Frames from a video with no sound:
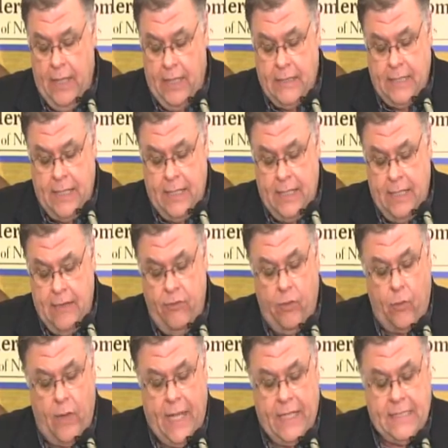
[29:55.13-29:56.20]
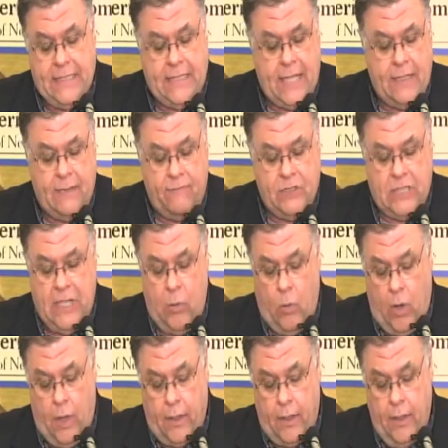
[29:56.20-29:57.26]
take in the rank scent of
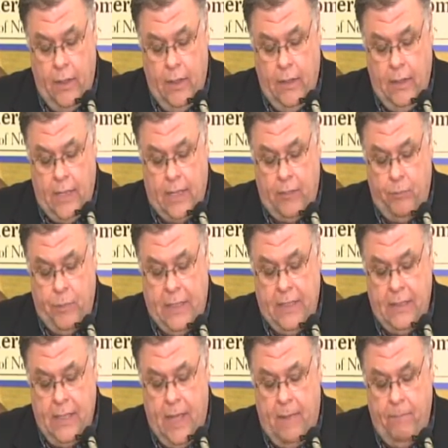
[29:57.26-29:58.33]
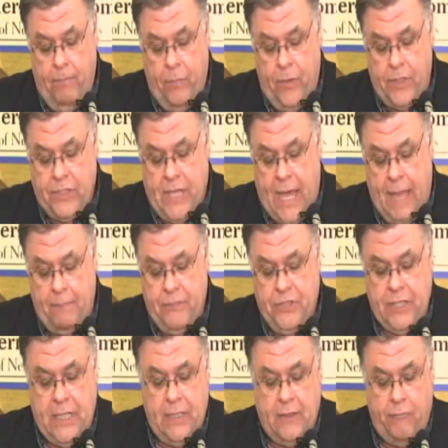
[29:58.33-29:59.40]
seawater, and peel up the top
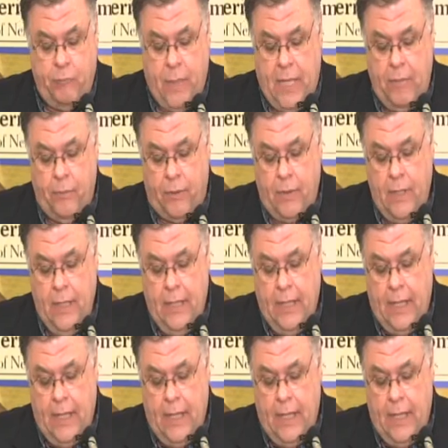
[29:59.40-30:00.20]
sheet of paper,